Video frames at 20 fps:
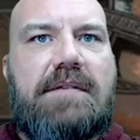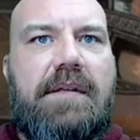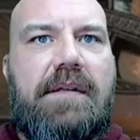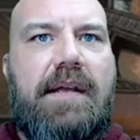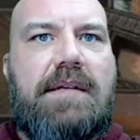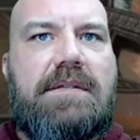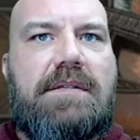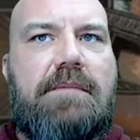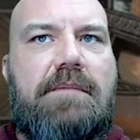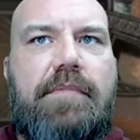
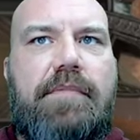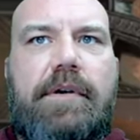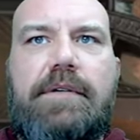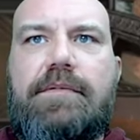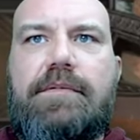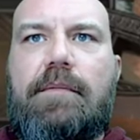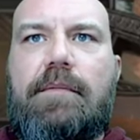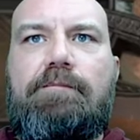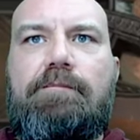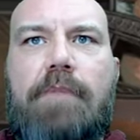Excellent,
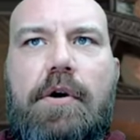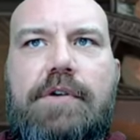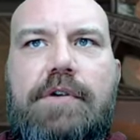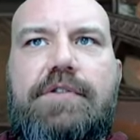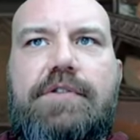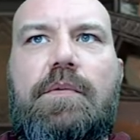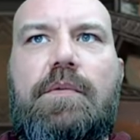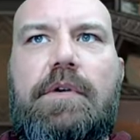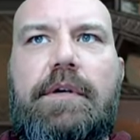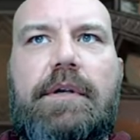got some birch,
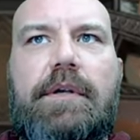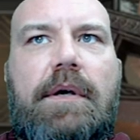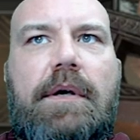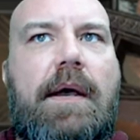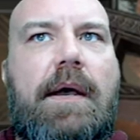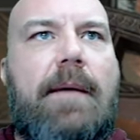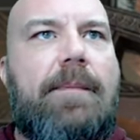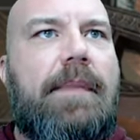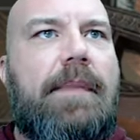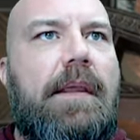birch
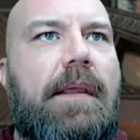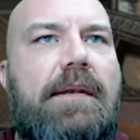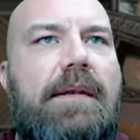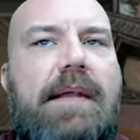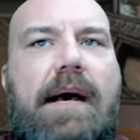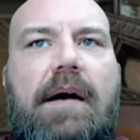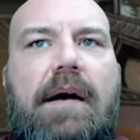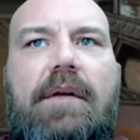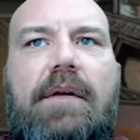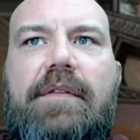wood.
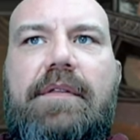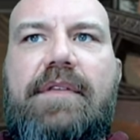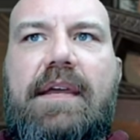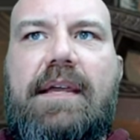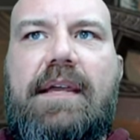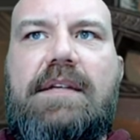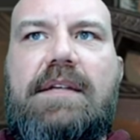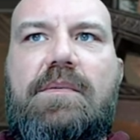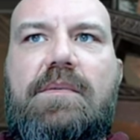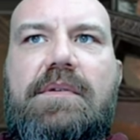
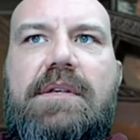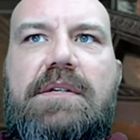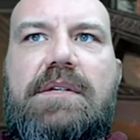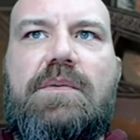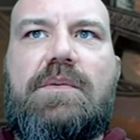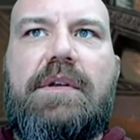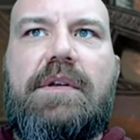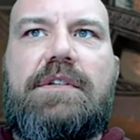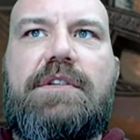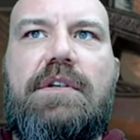Now, the thing
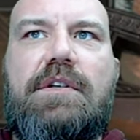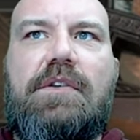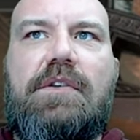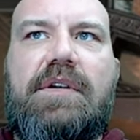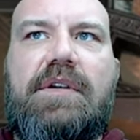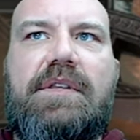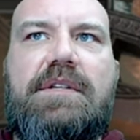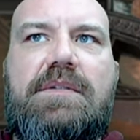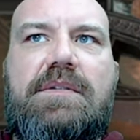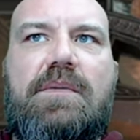is with this
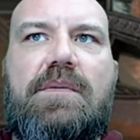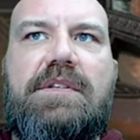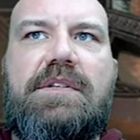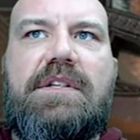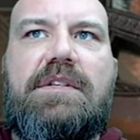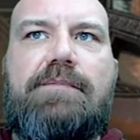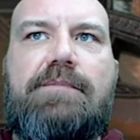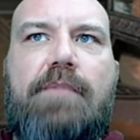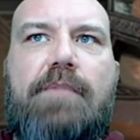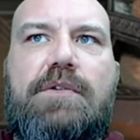one is you look
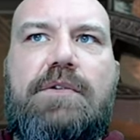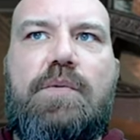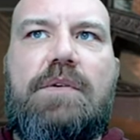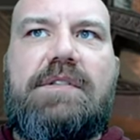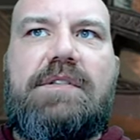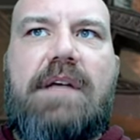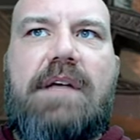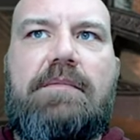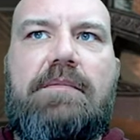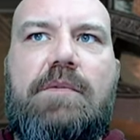at this one, it
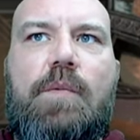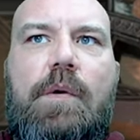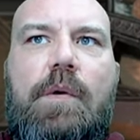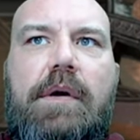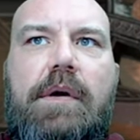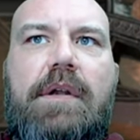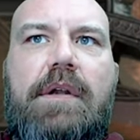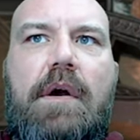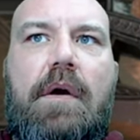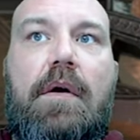says birch wood
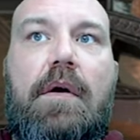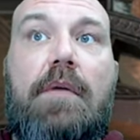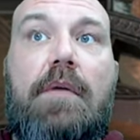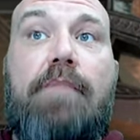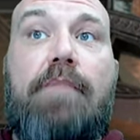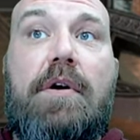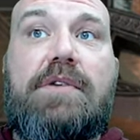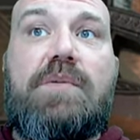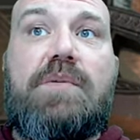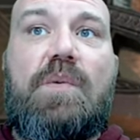times
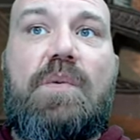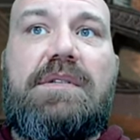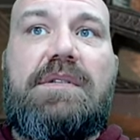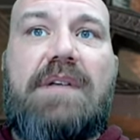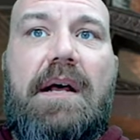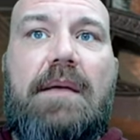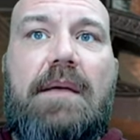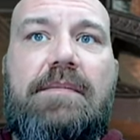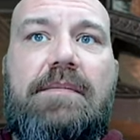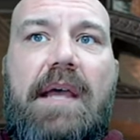one or
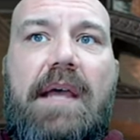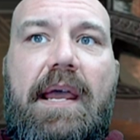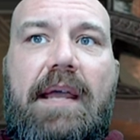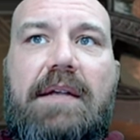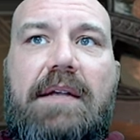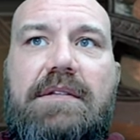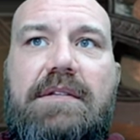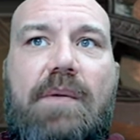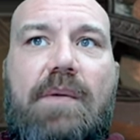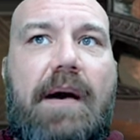birch wood
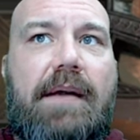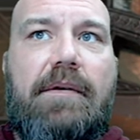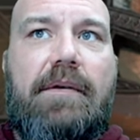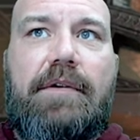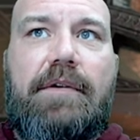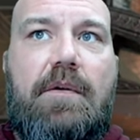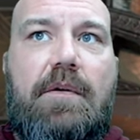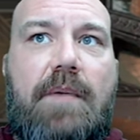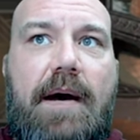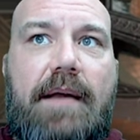times eight.
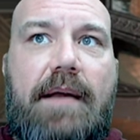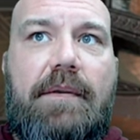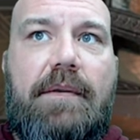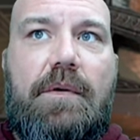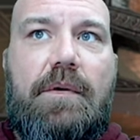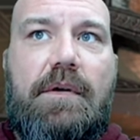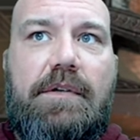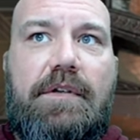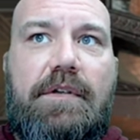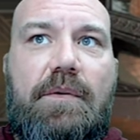So I don't
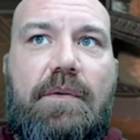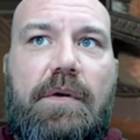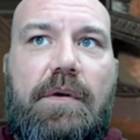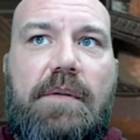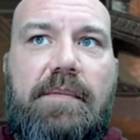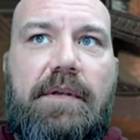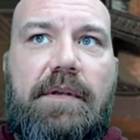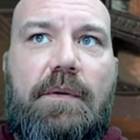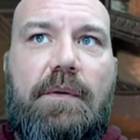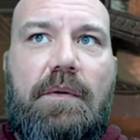know why in the
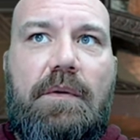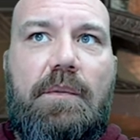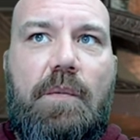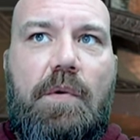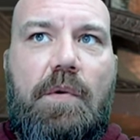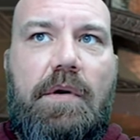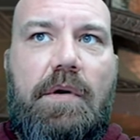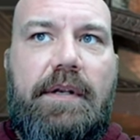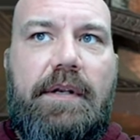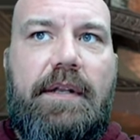world you'd want to
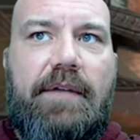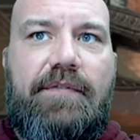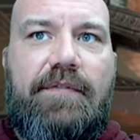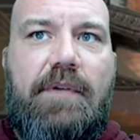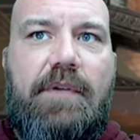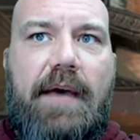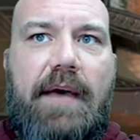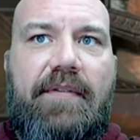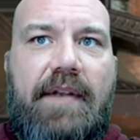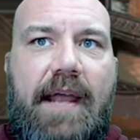be doing
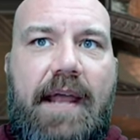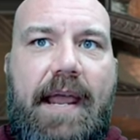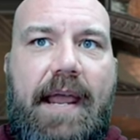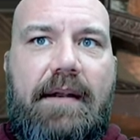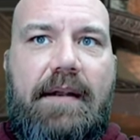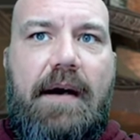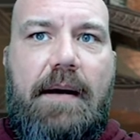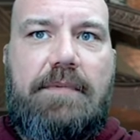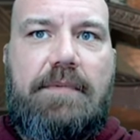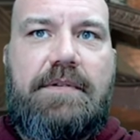one if you
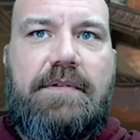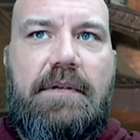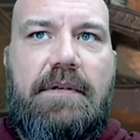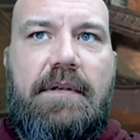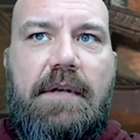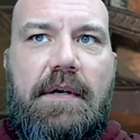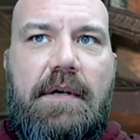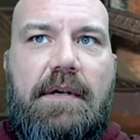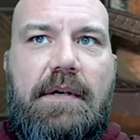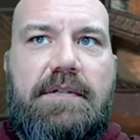have an eight
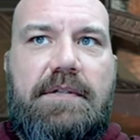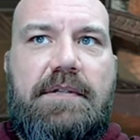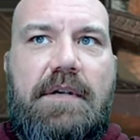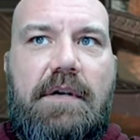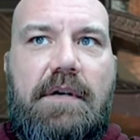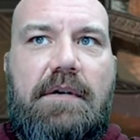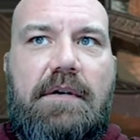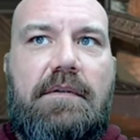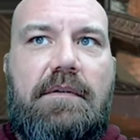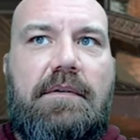option.
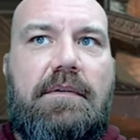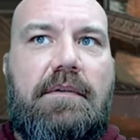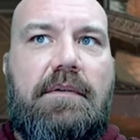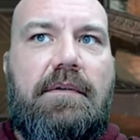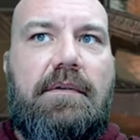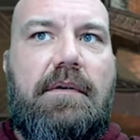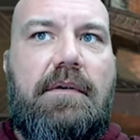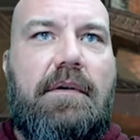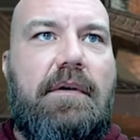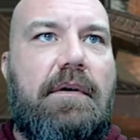
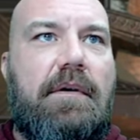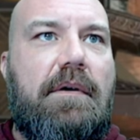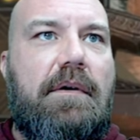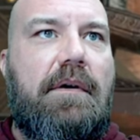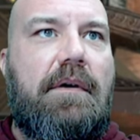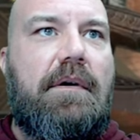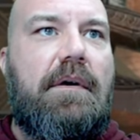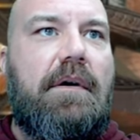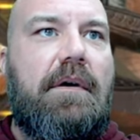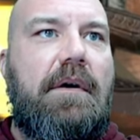So
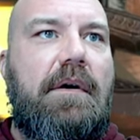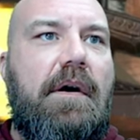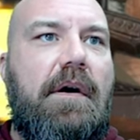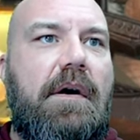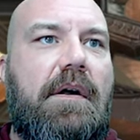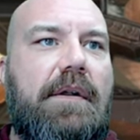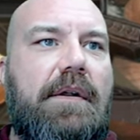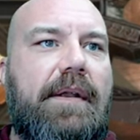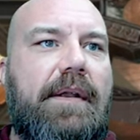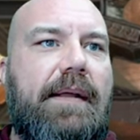
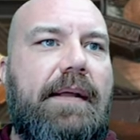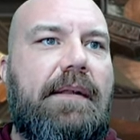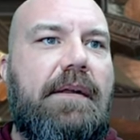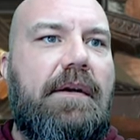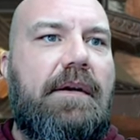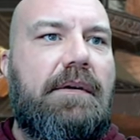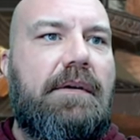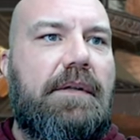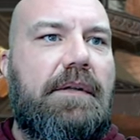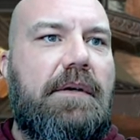
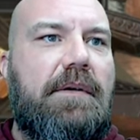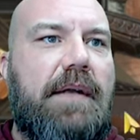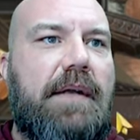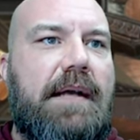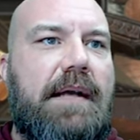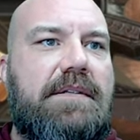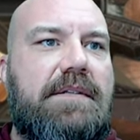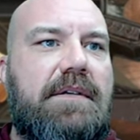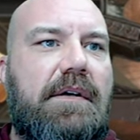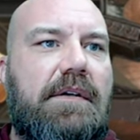all day
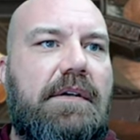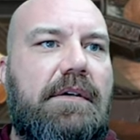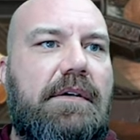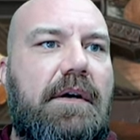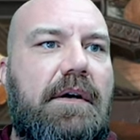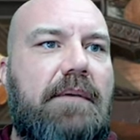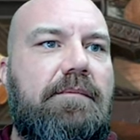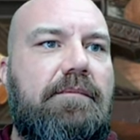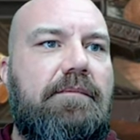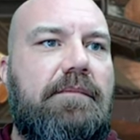long, load
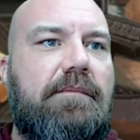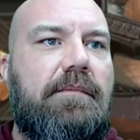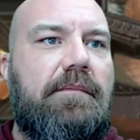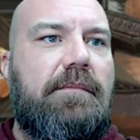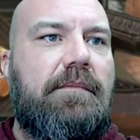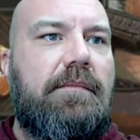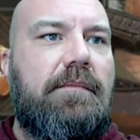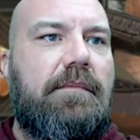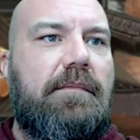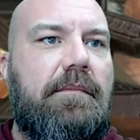that sucker up.